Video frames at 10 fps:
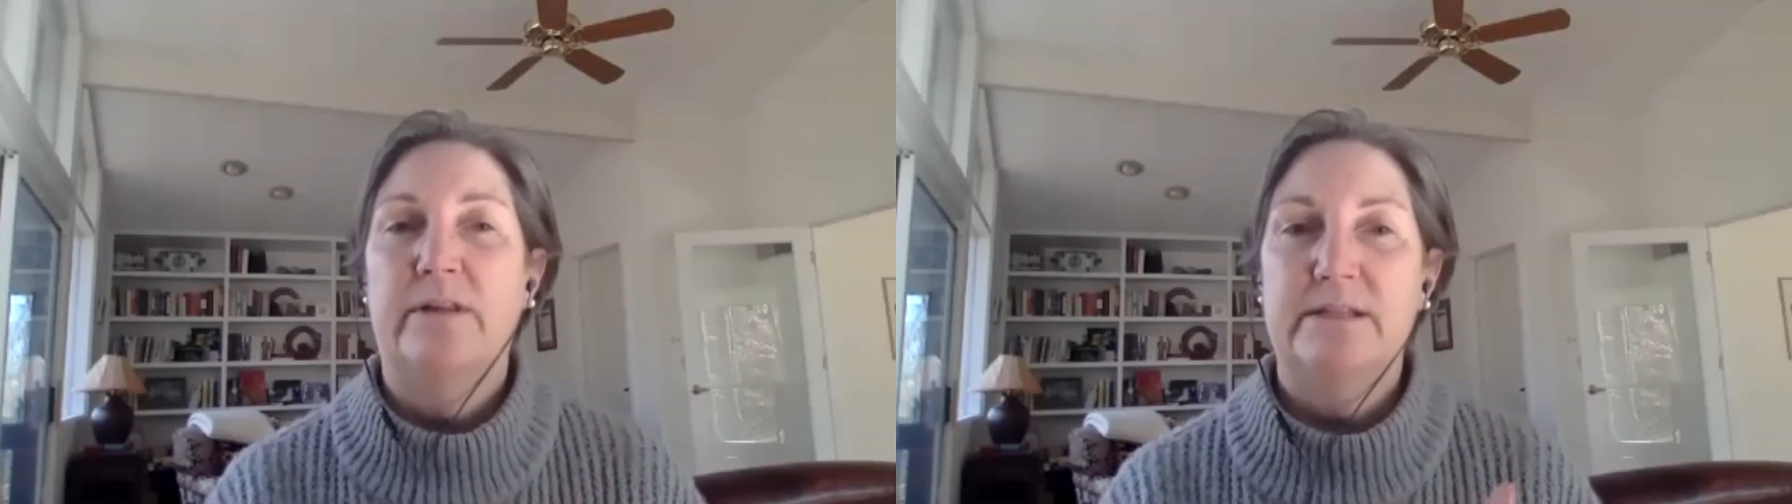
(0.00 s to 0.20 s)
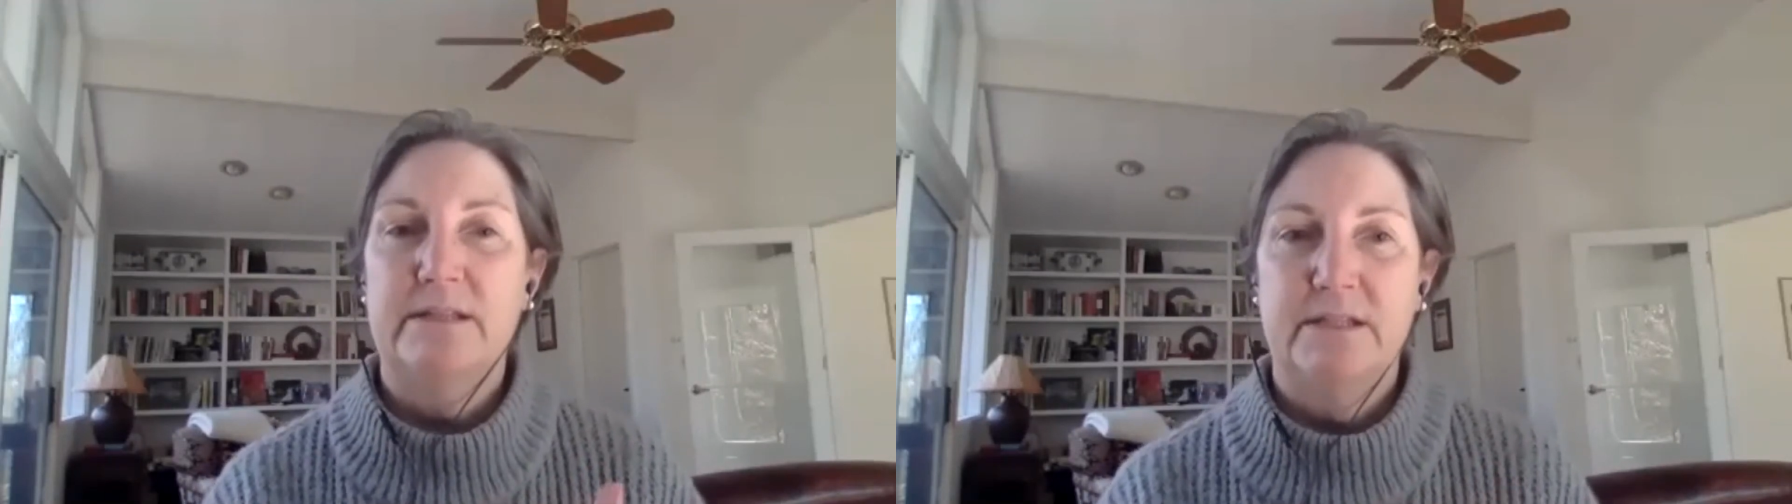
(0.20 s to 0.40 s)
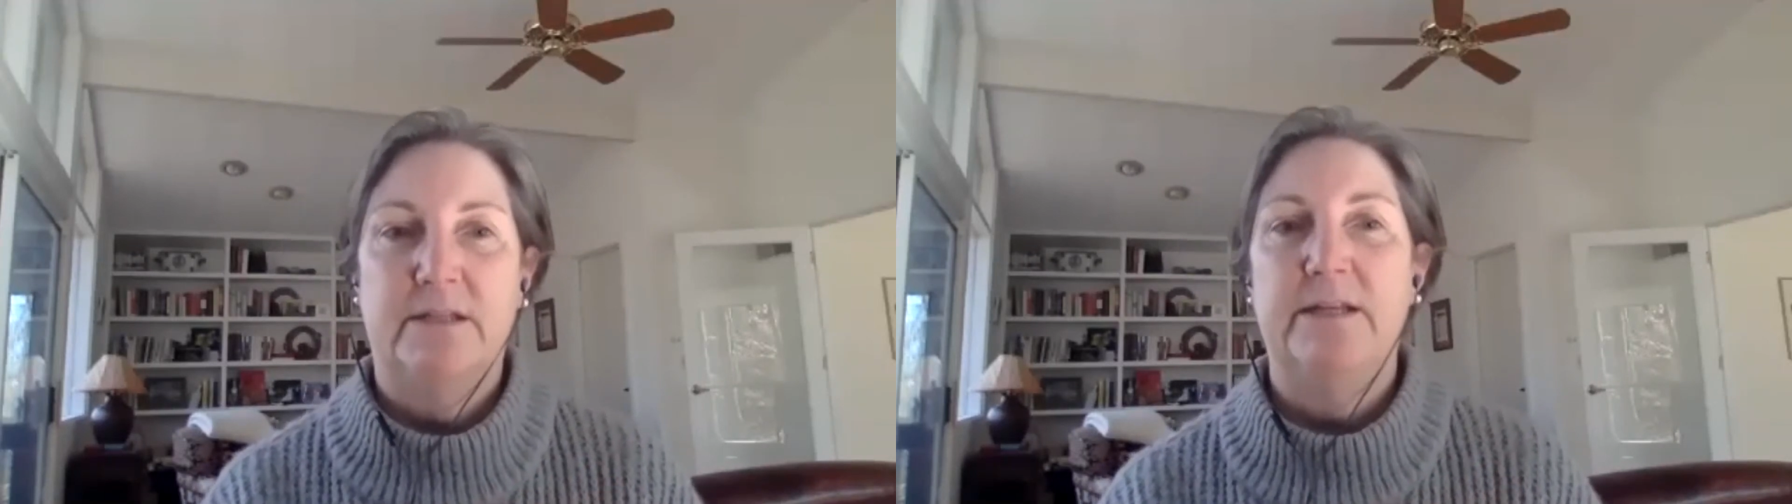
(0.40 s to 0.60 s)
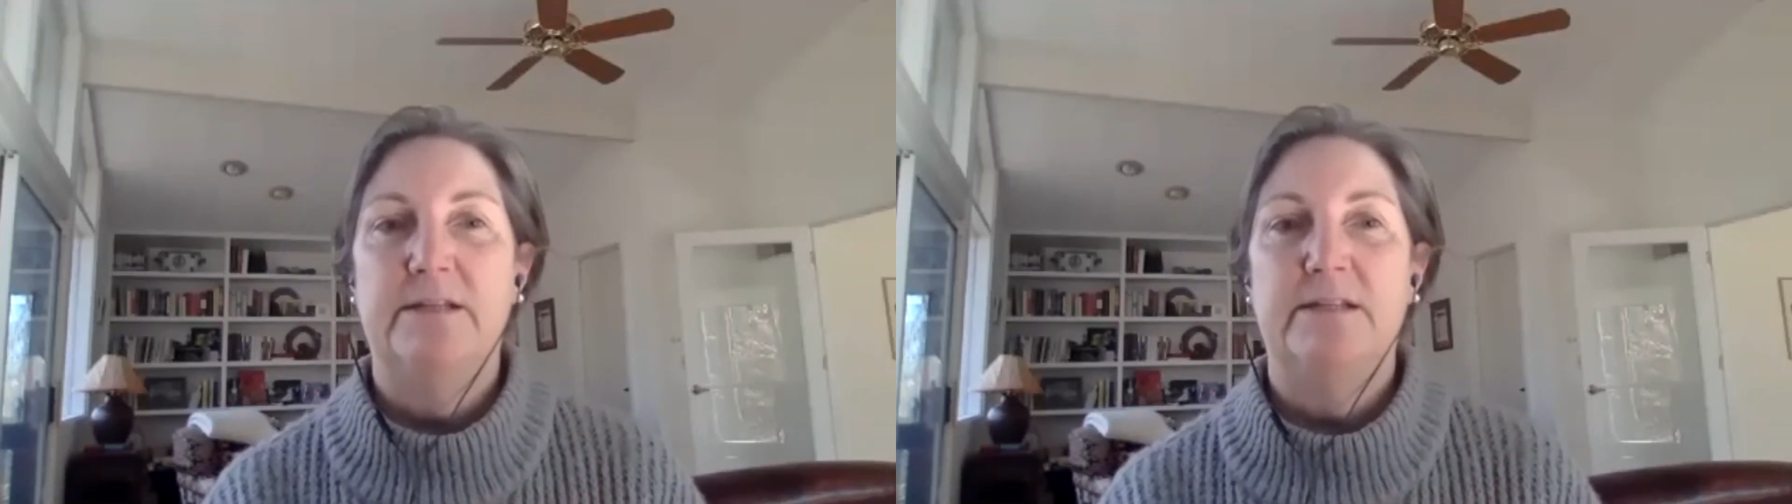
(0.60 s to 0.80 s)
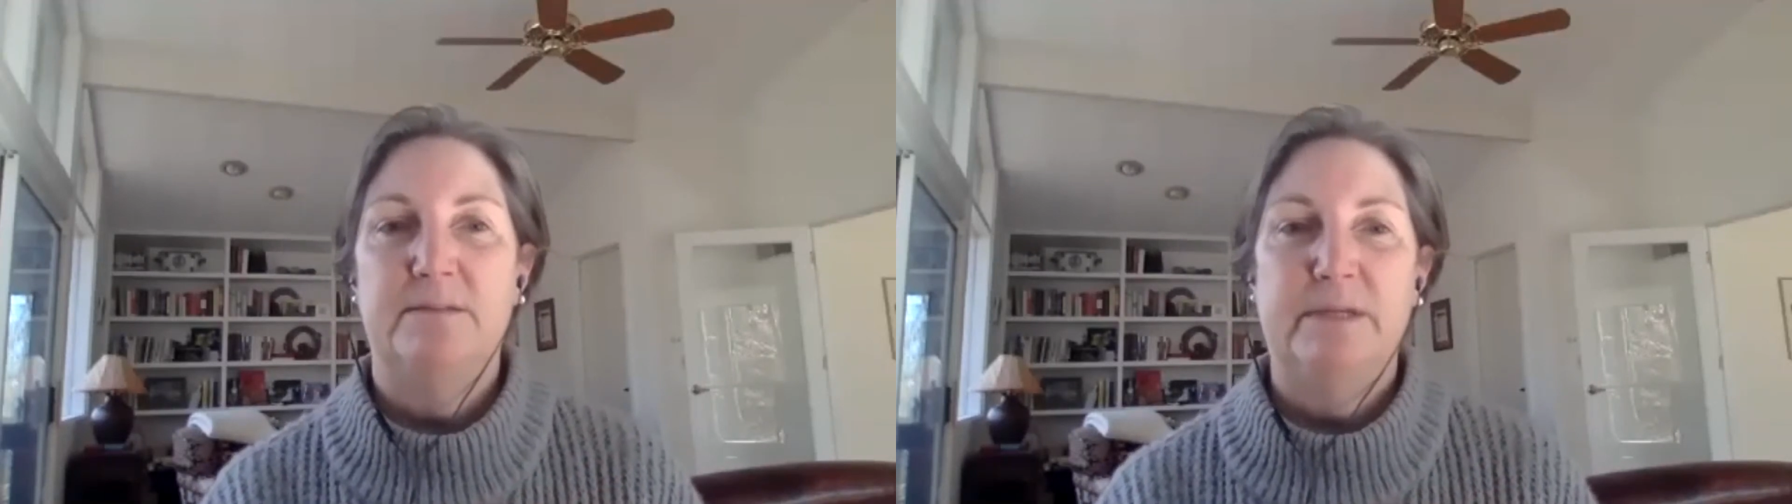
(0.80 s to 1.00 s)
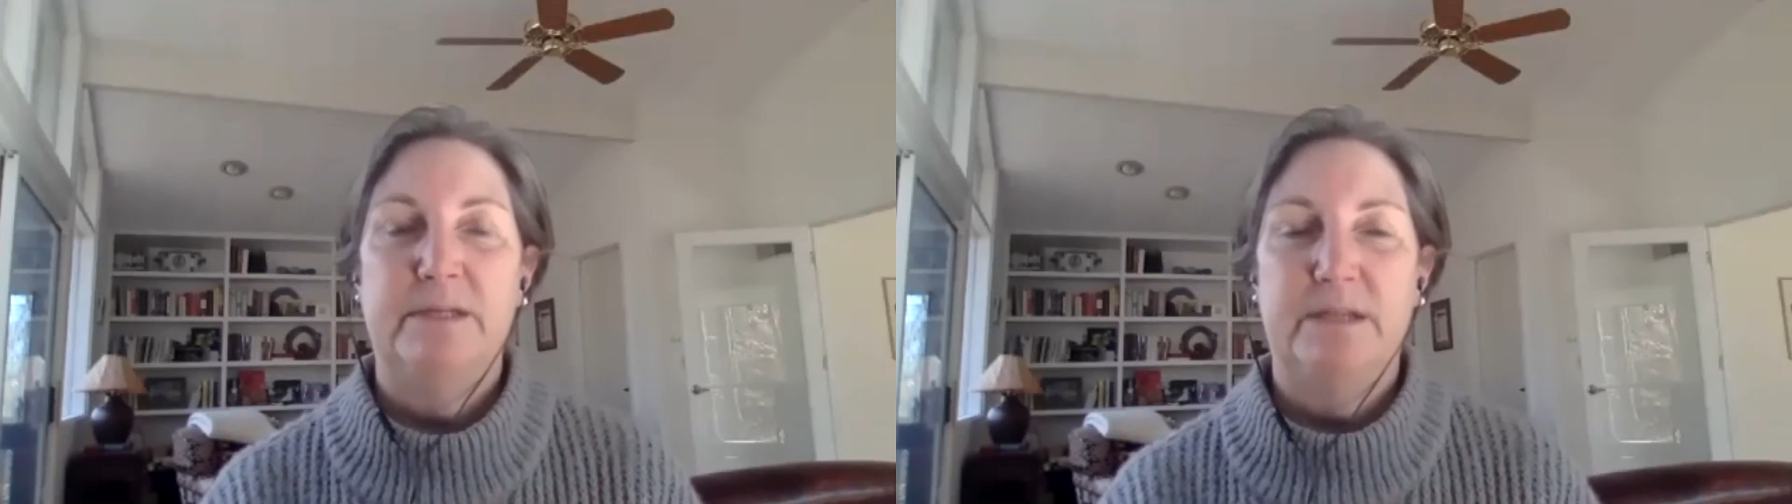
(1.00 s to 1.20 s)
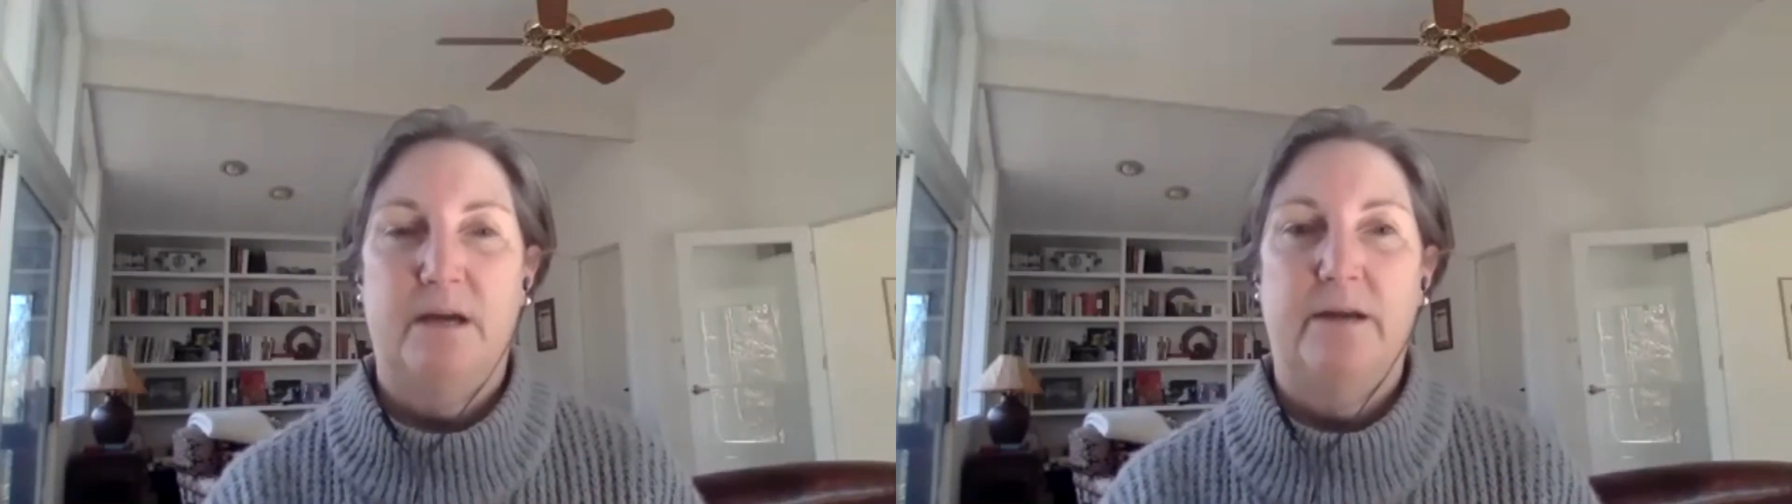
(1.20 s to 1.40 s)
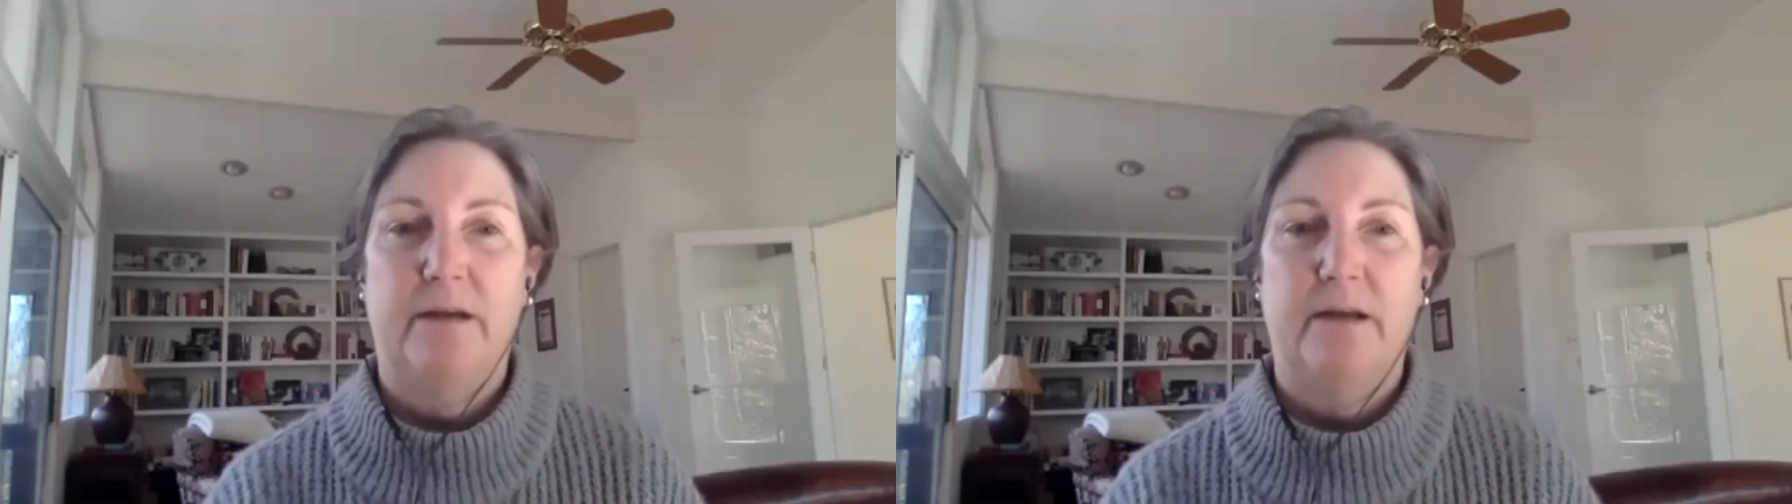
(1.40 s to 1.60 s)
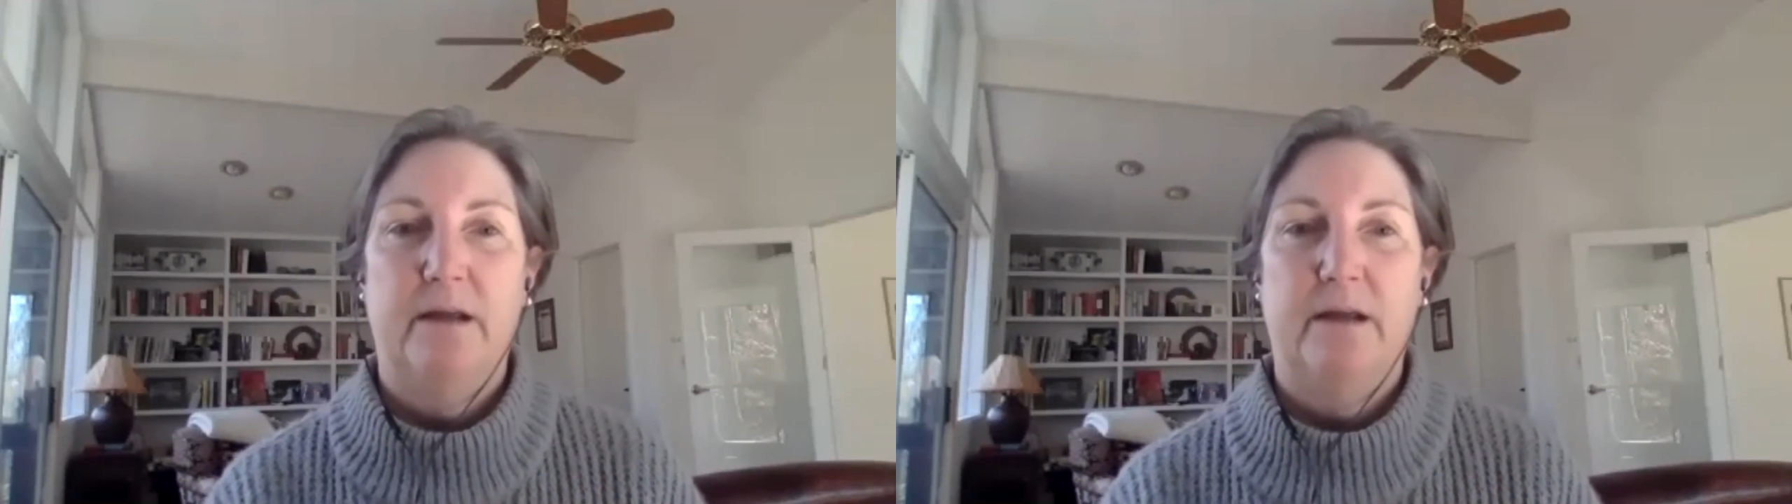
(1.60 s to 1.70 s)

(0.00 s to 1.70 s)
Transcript: that still needs to be done